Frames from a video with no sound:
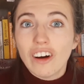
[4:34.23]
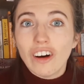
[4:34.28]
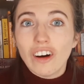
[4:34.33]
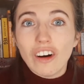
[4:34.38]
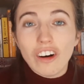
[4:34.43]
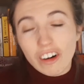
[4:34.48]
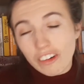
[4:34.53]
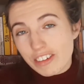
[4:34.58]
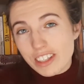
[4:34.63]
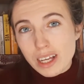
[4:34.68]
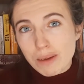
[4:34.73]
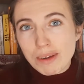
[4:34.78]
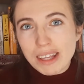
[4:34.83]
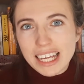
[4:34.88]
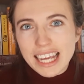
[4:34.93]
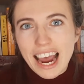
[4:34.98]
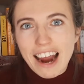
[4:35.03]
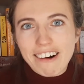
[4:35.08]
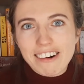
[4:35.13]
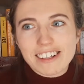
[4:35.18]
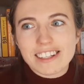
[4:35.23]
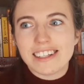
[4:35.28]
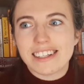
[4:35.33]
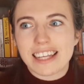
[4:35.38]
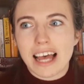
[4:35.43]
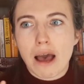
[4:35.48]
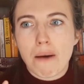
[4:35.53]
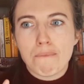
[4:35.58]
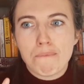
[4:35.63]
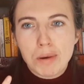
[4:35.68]
of some of the characters
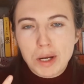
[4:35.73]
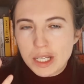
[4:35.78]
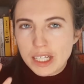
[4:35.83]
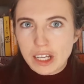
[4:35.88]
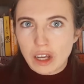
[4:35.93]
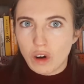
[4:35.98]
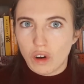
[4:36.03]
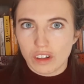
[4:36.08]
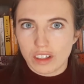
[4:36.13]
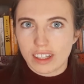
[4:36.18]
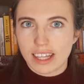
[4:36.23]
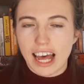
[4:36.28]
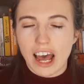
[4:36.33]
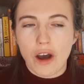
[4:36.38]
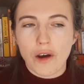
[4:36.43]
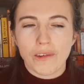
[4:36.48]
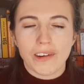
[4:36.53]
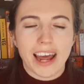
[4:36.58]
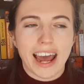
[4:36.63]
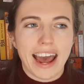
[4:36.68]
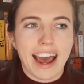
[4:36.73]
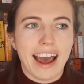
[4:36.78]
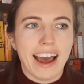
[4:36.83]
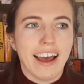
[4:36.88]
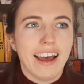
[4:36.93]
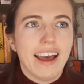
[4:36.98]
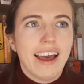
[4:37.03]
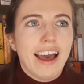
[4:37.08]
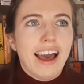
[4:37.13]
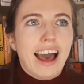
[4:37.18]
and putting it onto their own hair.
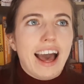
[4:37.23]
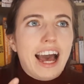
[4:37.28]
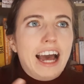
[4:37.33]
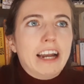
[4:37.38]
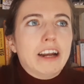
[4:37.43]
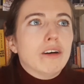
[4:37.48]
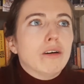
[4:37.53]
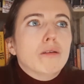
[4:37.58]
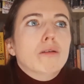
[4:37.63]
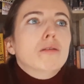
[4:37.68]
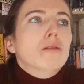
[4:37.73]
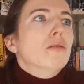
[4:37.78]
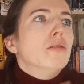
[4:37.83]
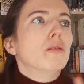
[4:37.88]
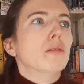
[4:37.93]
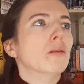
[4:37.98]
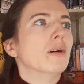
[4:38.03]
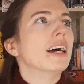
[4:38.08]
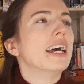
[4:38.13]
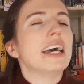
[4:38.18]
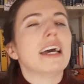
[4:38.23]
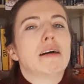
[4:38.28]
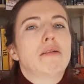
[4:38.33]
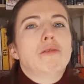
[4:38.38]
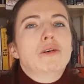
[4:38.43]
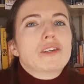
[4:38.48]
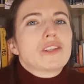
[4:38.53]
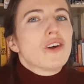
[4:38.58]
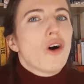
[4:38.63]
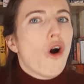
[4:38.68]
And it
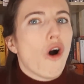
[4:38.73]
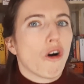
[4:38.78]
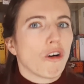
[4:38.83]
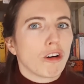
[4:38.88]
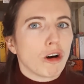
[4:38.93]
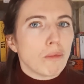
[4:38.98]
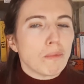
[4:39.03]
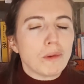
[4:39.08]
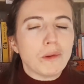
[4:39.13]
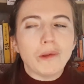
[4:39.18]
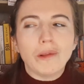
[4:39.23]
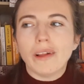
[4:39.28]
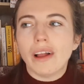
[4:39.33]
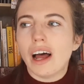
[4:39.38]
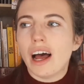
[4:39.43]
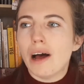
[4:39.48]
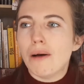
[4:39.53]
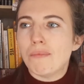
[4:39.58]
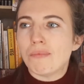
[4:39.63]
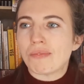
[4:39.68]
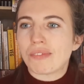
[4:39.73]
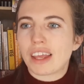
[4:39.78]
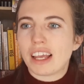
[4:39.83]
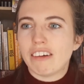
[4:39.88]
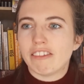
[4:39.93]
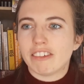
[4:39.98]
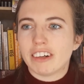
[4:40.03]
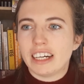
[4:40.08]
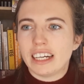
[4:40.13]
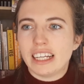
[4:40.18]
was horrible.
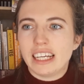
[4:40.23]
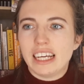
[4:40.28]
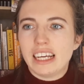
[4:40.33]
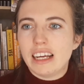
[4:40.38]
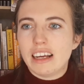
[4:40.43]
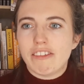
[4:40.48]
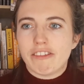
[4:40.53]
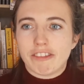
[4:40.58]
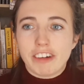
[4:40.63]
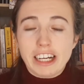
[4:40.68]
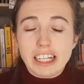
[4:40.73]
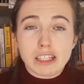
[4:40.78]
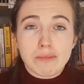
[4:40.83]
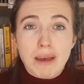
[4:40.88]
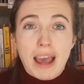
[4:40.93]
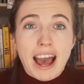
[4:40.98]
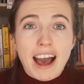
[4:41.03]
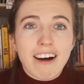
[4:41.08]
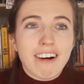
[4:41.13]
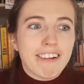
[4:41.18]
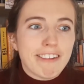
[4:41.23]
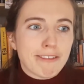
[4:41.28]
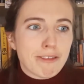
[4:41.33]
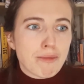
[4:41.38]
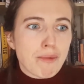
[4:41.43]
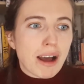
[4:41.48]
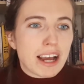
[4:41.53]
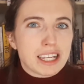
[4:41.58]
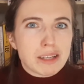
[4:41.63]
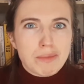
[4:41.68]
It really freaked me out. It
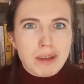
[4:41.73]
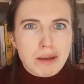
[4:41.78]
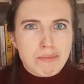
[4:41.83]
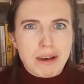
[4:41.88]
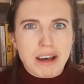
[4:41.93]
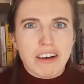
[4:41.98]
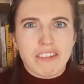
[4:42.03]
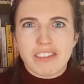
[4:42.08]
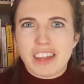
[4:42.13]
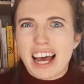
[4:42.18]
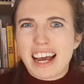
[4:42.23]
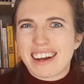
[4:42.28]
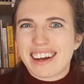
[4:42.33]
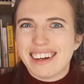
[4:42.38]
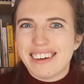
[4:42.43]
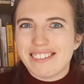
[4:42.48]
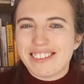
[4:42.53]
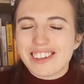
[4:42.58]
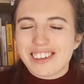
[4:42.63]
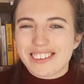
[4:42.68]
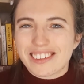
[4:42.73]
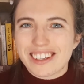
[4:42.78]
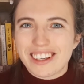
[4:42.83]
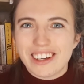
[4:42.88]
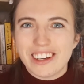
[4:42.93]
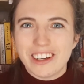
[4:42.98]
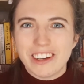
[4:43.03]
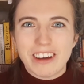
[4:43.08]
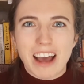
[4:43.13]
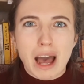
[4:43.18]
reminded me a bit of that kind of Doctor
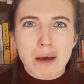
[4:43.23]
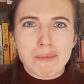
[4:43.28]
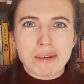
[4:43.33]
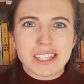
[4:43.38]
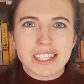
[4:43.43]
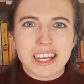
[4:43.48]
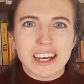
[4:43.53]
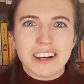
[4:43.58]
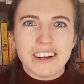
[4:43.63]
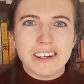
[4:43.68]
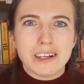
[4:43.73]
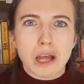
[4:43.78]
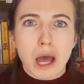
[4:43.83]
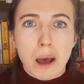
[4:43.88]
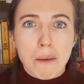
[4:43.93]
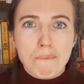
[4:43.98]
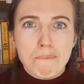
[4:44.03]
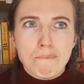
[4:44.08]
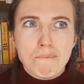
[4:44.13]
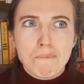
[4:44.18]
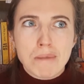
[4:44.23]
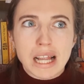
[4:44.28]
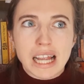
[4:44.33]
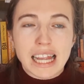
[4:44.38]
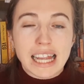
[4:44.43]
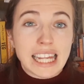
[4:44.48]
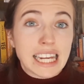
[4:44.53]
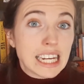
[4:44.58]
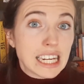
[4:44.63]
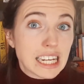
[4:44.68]
Who episode,
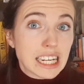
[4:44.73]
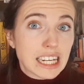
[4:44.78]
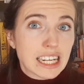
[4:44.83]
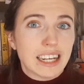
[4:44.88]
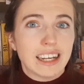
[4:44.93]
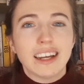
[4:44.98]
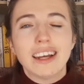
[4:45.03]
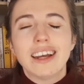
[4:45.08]
Blink,